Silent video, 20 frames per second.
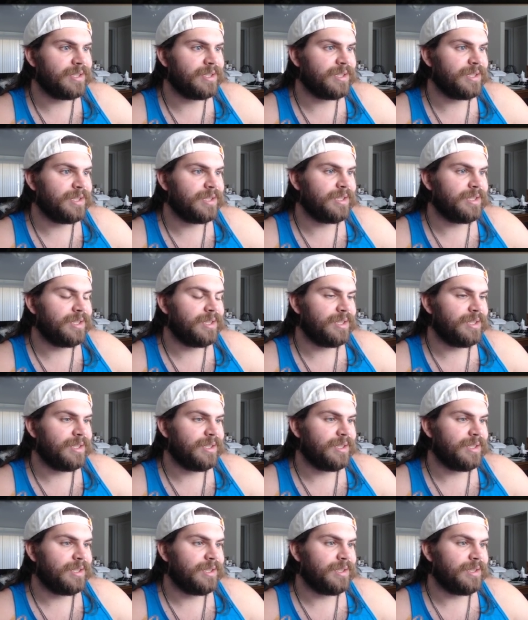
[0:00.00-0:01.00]

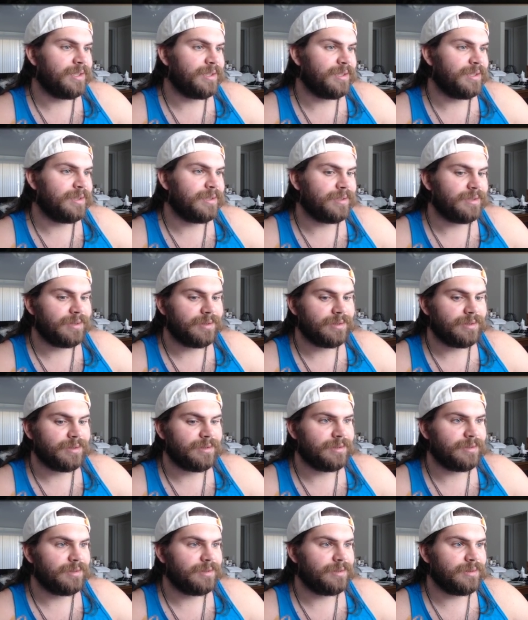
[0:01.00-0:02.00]

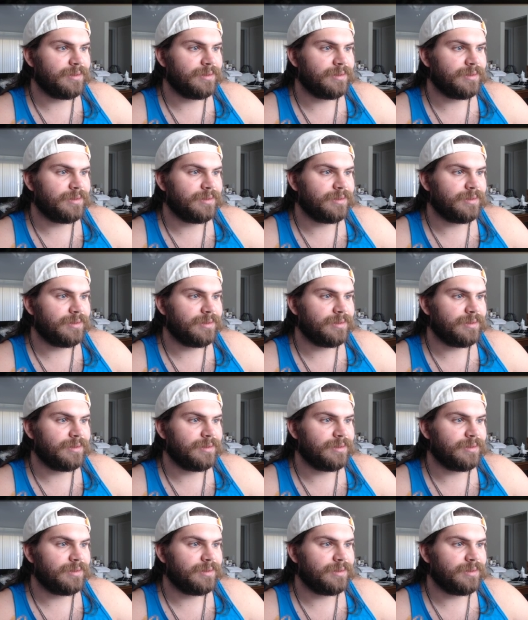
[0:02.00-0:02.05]
(silence)